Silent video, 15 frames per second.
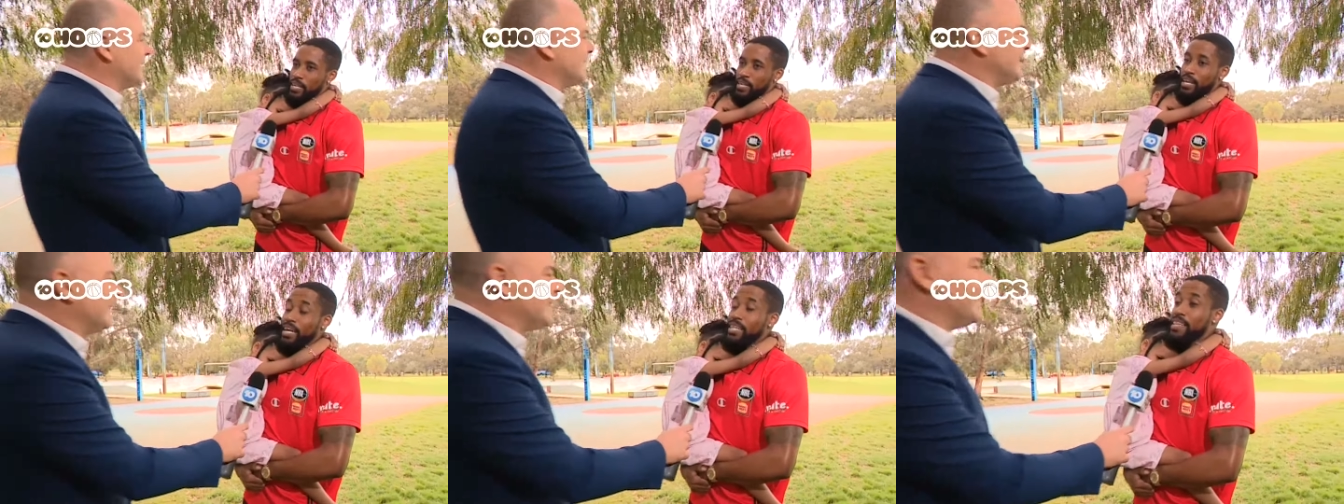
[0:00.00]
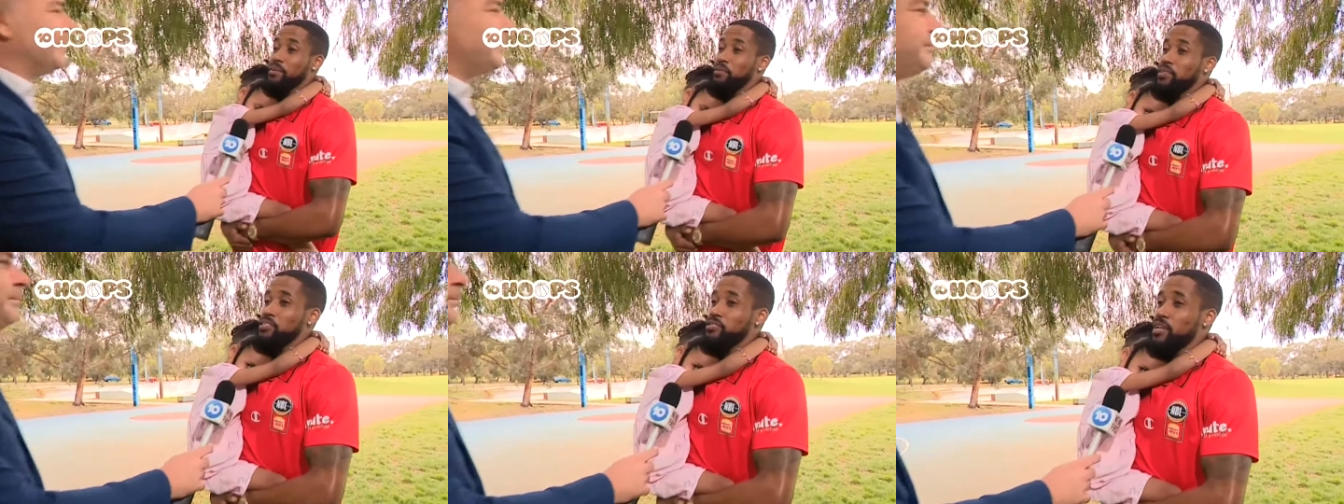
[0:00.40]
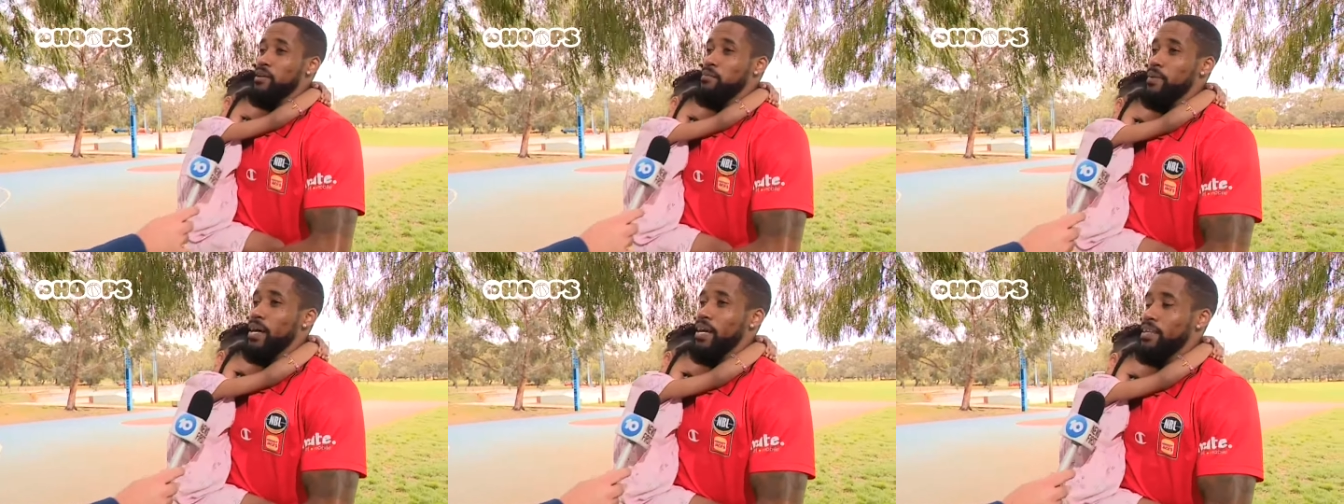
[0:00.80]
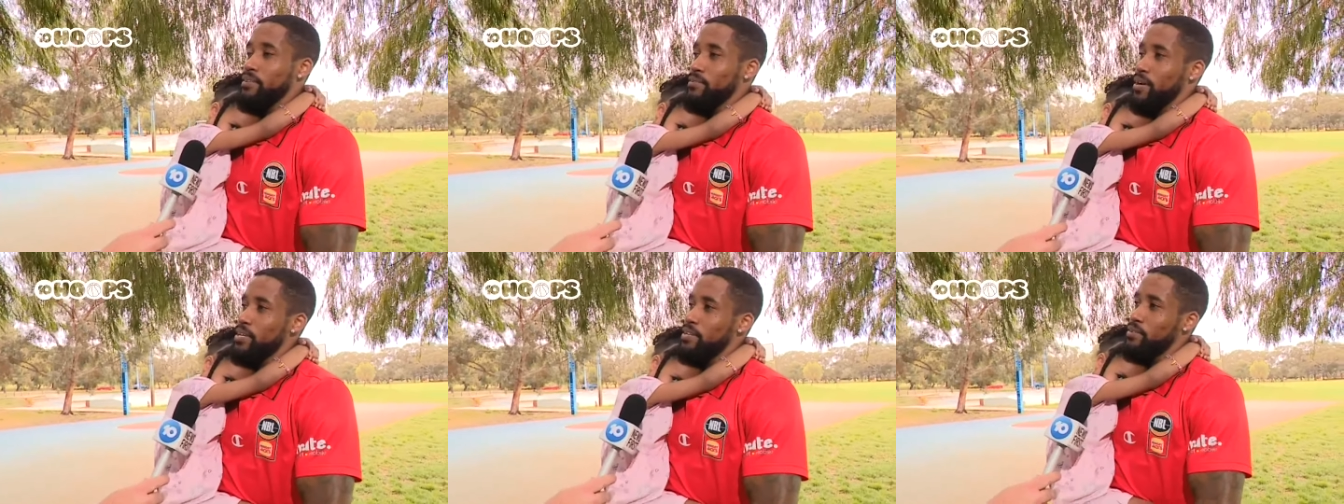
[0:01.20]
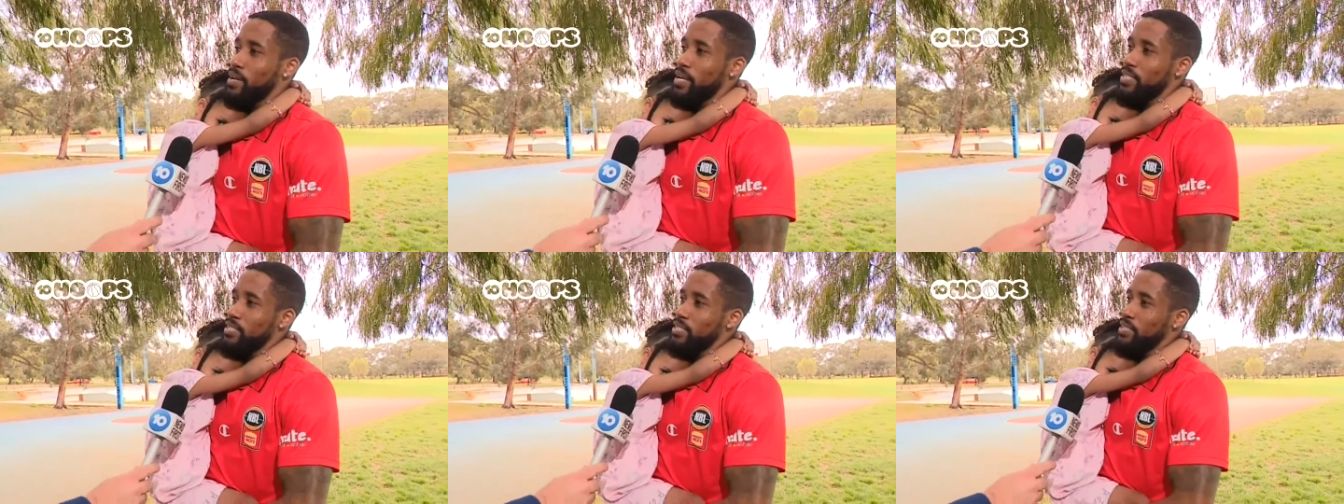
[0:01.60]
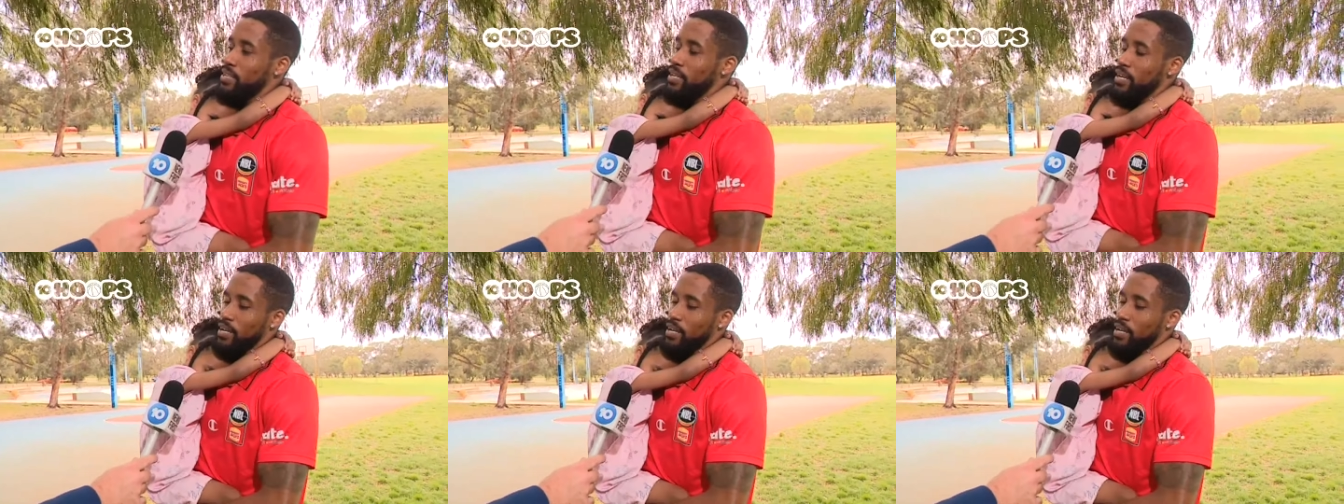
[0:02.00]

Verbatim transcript: Yeah, I think we're treading back in the right direction.